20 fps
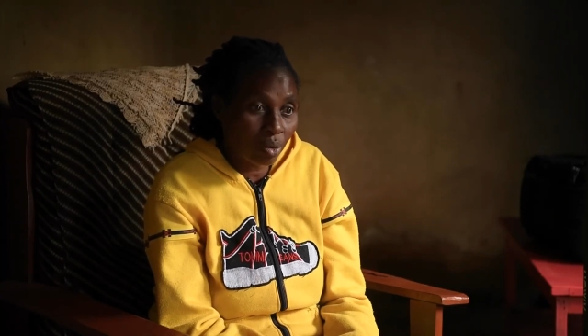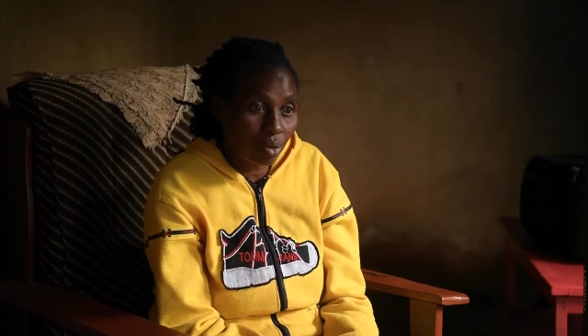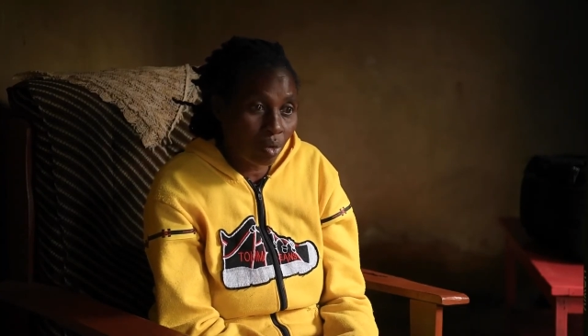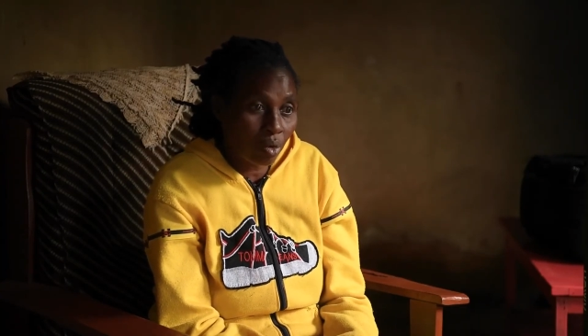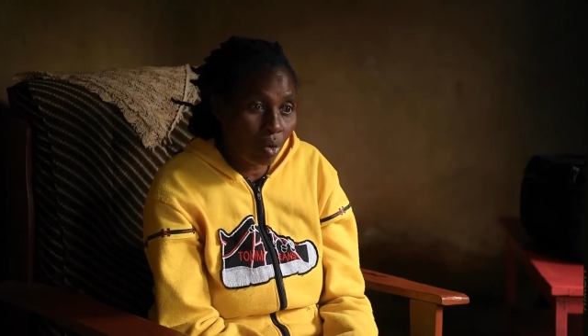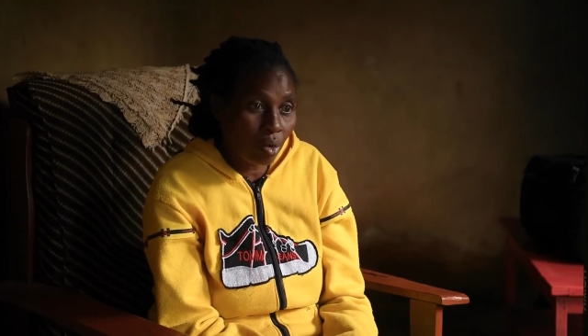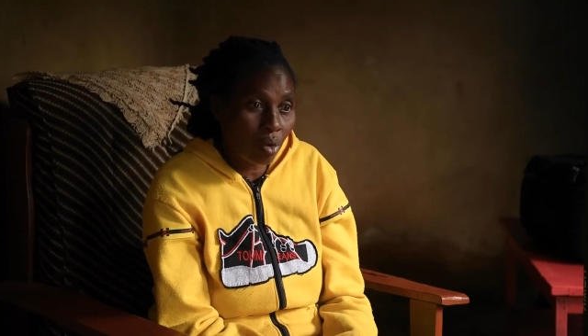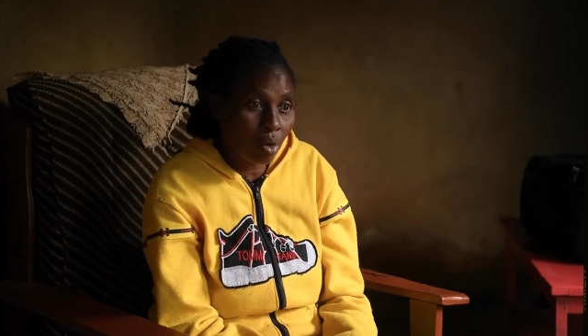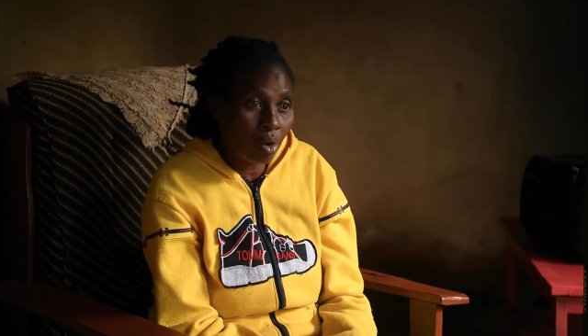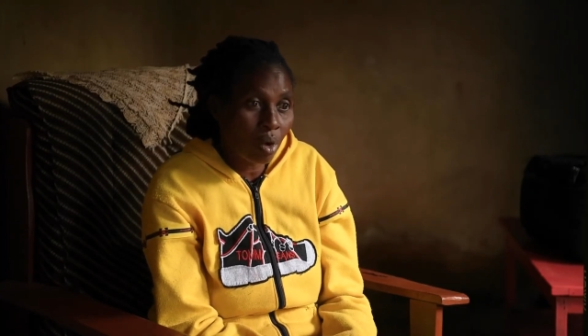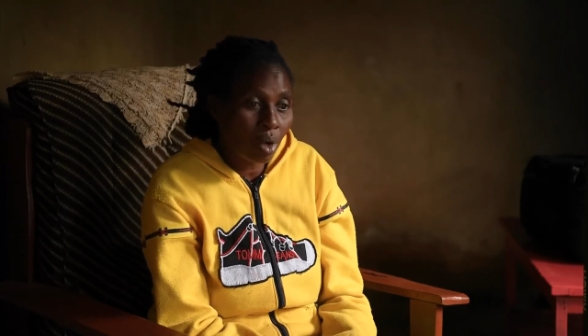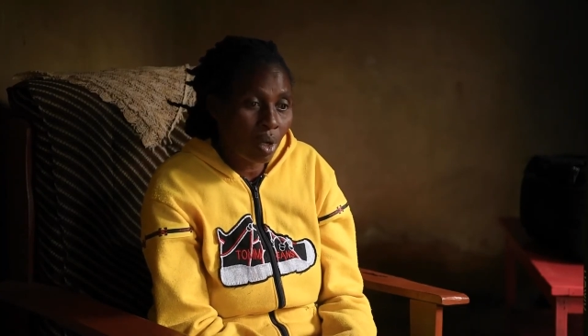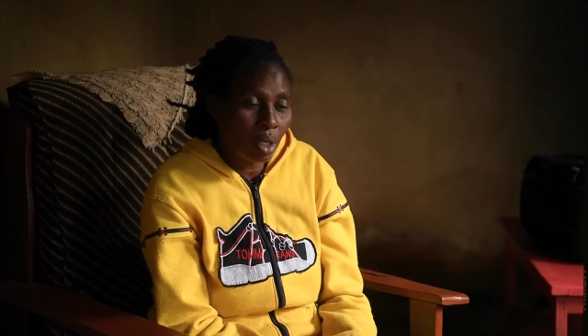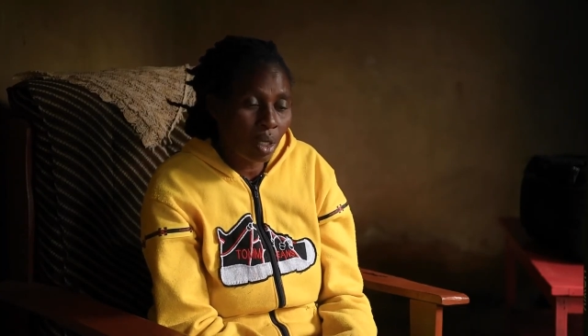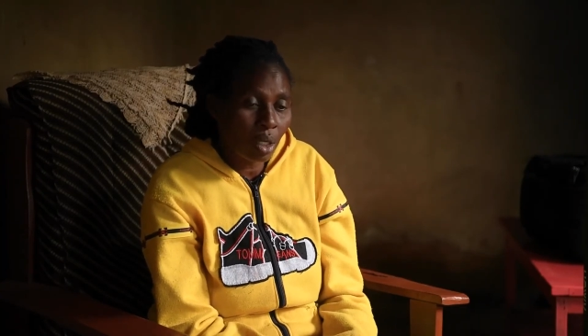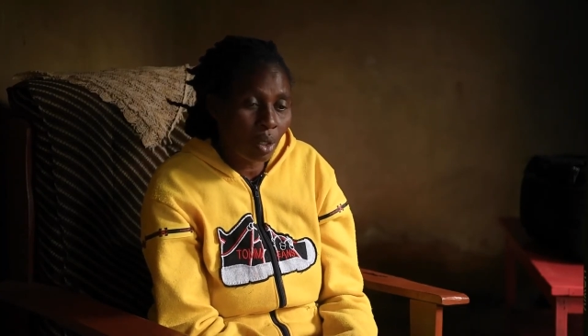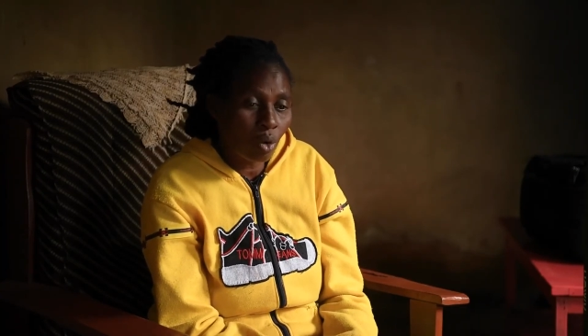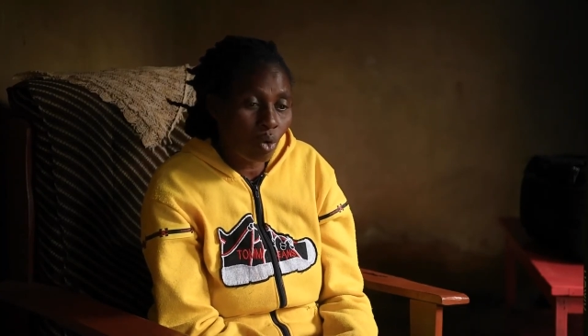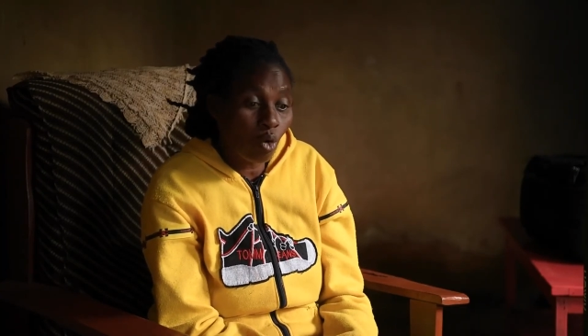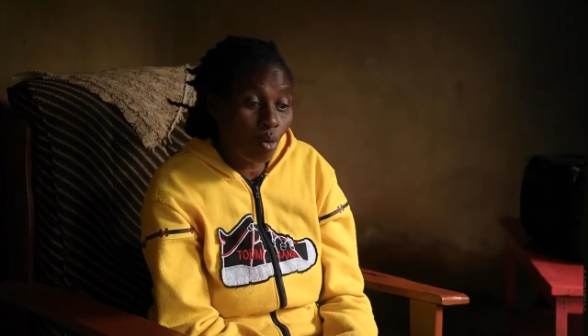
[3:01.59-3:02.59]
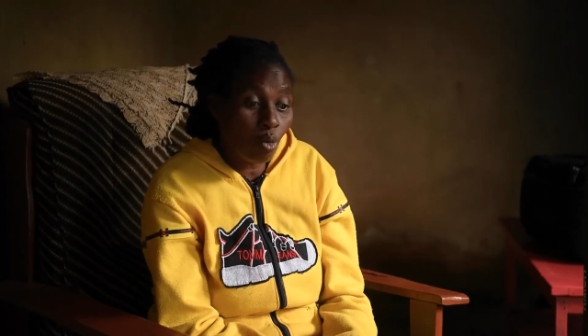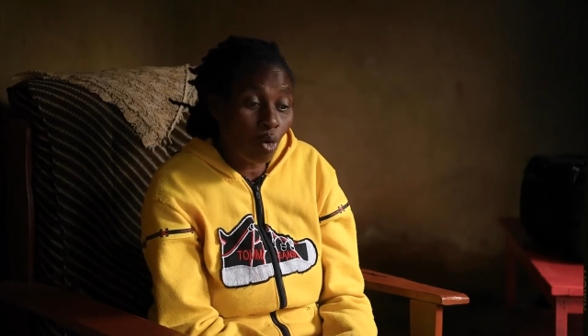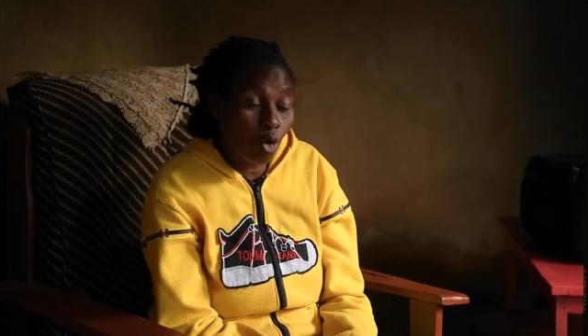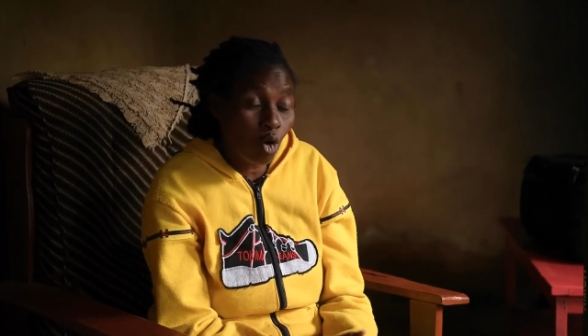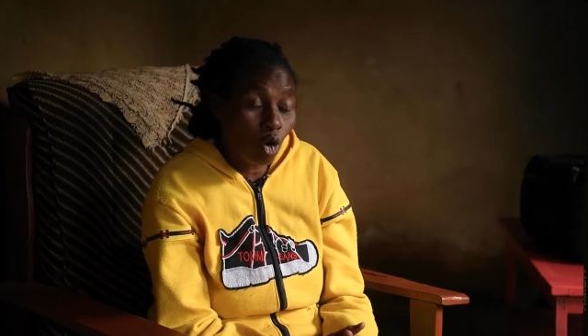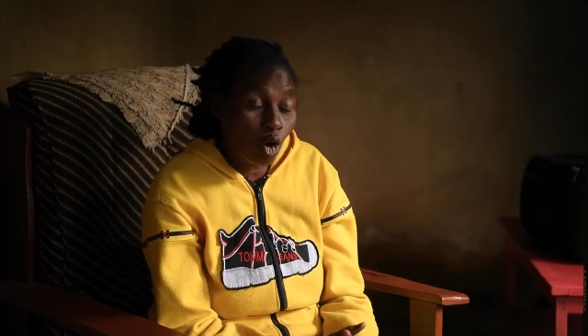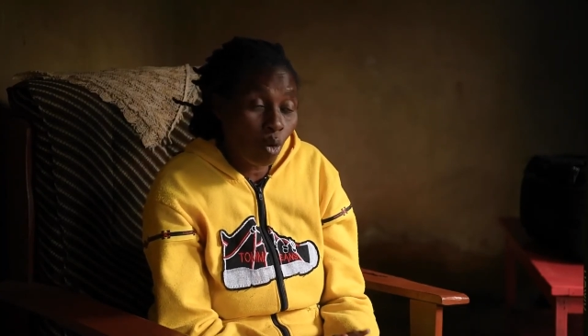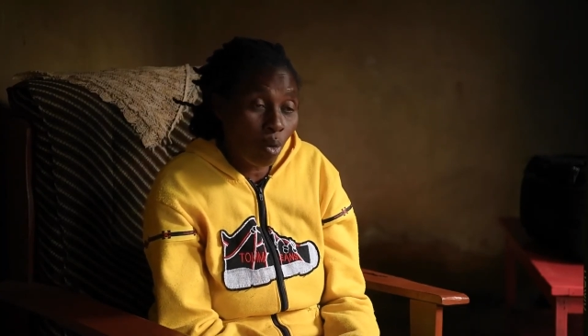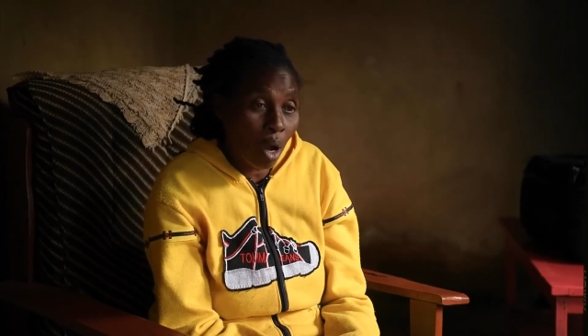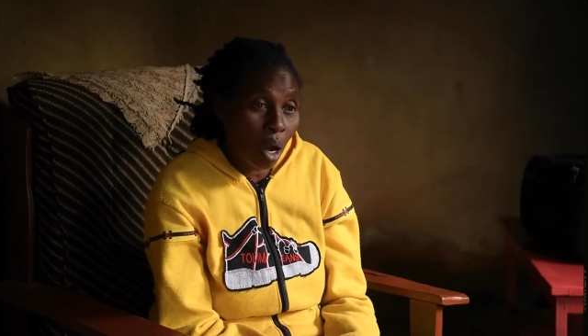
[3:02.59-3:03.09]
I don't have to worry
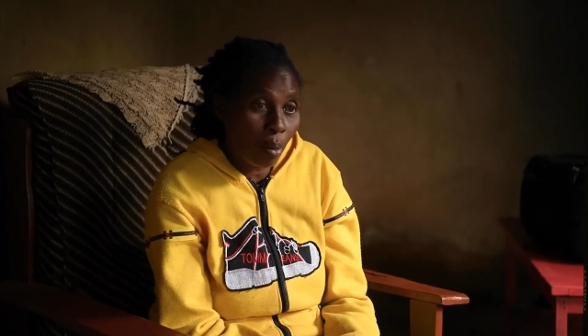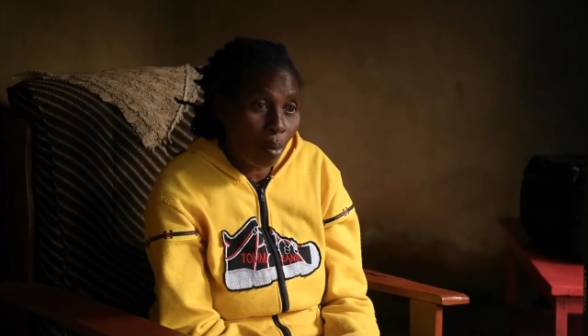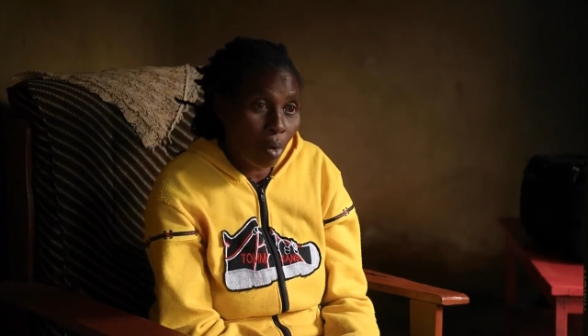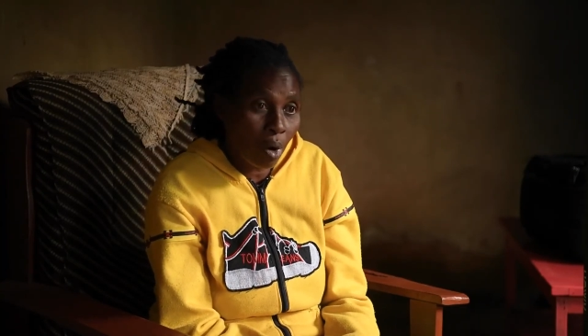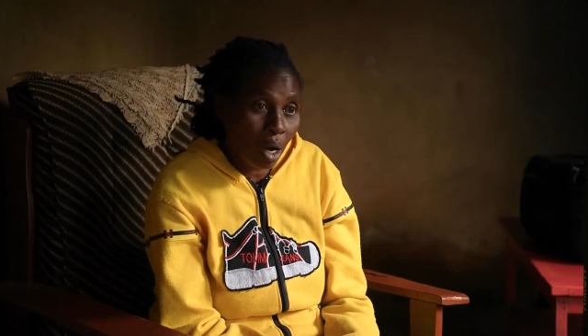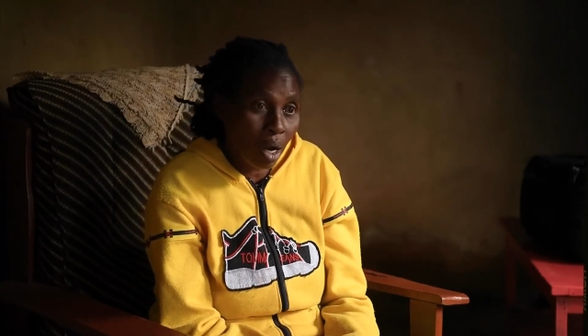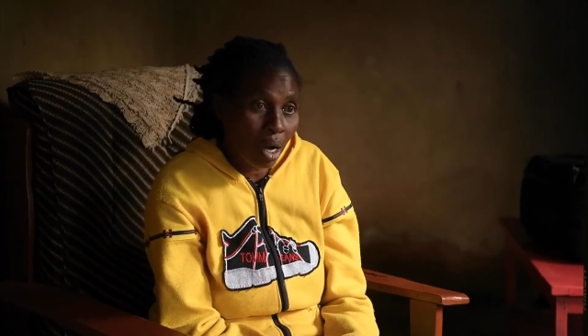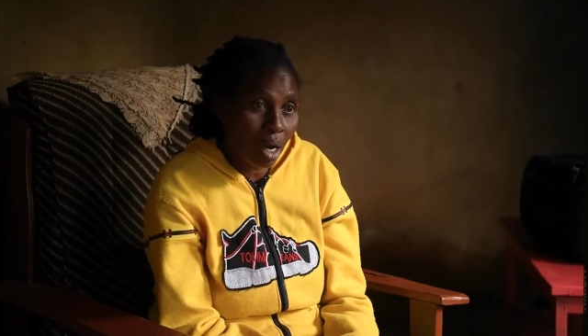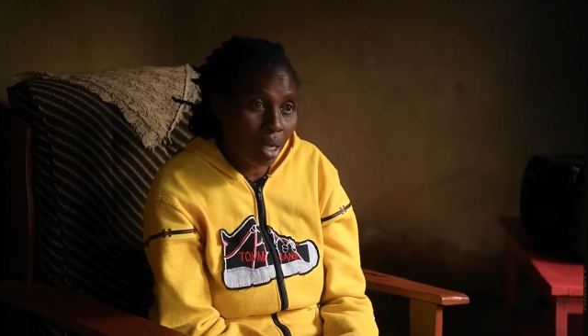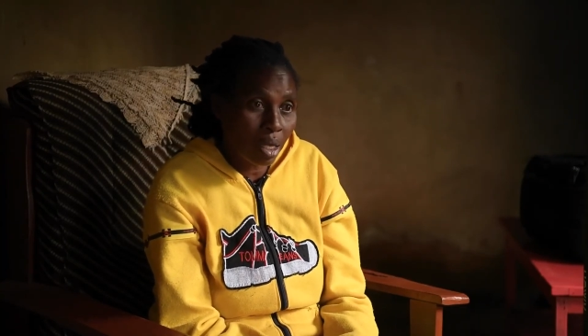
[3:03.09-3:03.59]
about how I will